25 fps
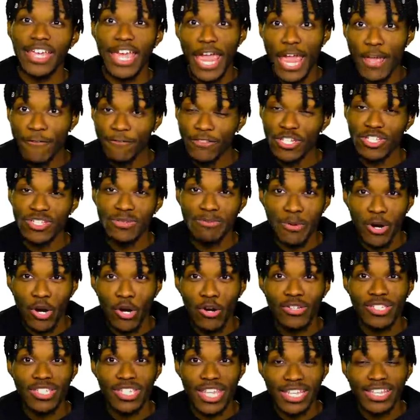if the
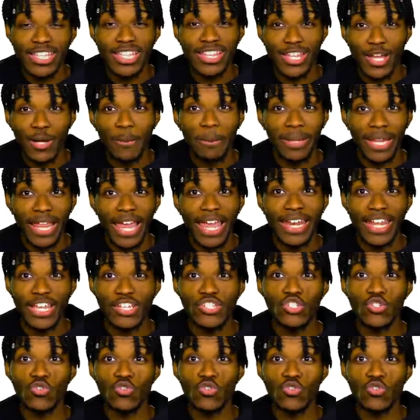Spurs think that their plan is